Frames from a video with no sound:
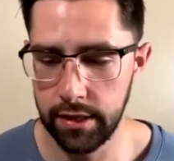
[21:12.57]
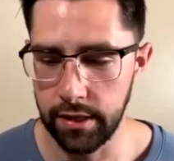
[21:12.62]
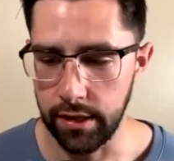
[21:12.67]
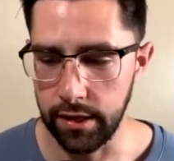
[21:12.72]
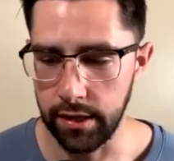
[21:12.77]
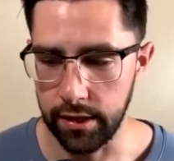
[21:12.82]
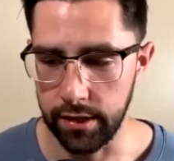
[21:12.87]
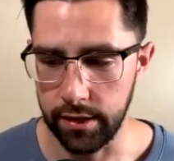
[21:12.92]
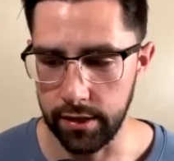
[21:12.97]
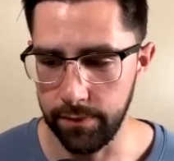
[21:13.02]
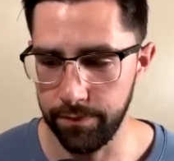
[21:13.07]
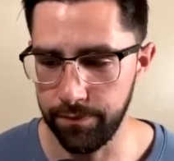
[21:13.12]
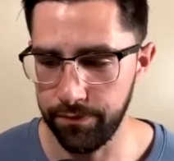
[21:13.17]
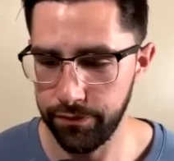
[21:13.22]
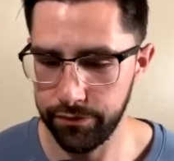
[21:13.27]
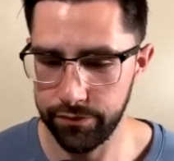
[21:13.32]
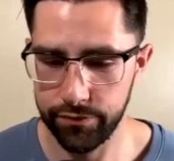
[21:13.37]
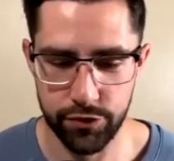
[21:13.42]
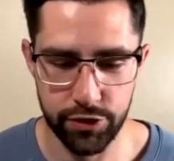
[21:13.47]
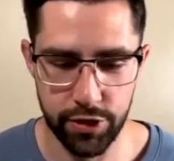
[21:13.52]

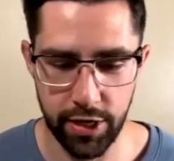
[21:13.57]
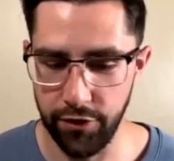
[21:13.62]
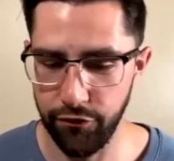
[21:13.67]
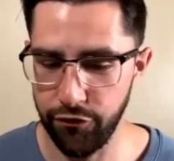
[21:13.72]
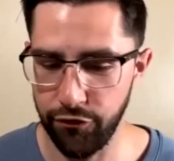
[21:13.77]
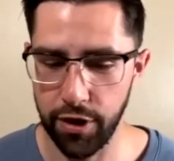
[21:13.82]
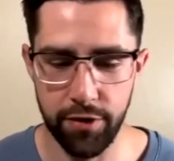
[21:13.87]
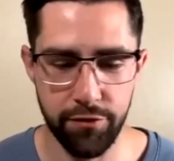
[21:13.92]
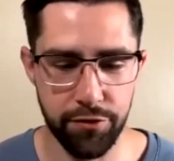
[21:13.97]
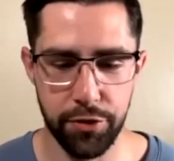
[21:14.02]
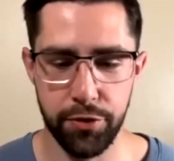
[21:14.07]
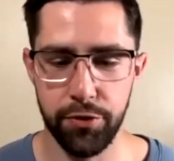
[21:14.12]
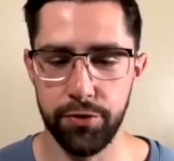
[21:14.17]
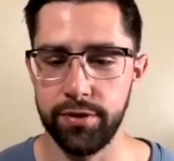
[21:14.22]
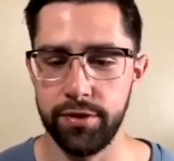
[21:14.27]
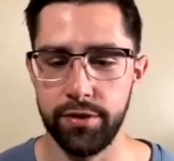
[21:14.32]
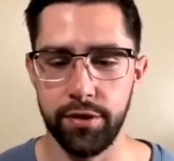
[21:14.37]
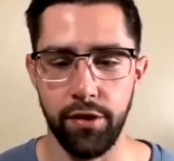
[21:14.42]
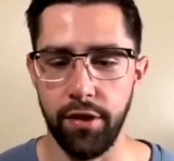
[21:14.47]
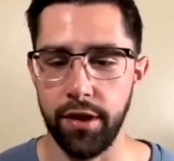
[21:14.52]
in front of you
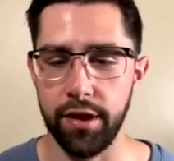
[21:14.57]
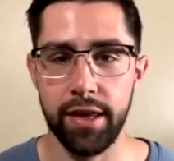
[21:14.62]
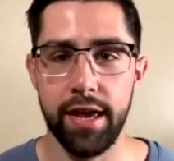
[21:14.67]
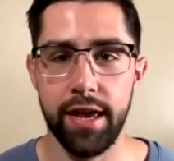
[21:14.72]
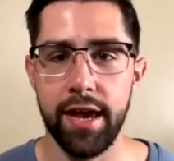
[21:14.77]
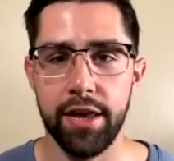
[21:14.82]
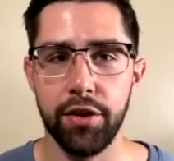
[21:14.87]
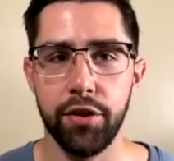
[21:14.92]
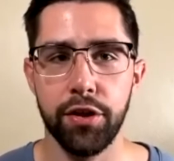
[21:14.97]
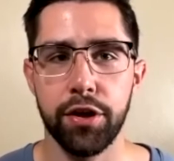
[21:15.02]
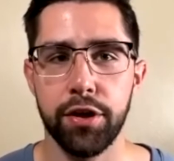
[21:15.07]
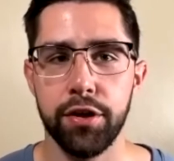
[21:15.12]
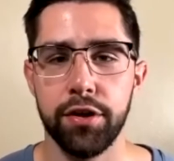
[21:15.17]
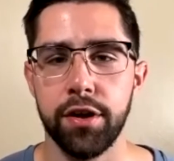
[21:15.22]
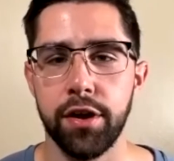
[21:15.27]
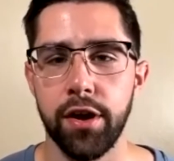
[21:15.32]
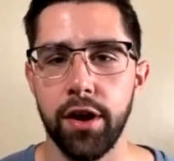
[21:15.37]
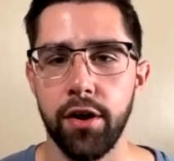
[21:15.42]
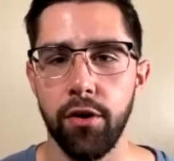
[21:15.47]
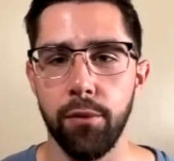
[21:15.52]
and they're like, yeah, you look good
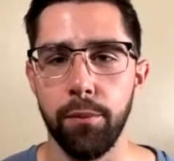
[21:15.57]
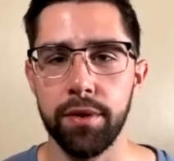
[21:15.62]
to go.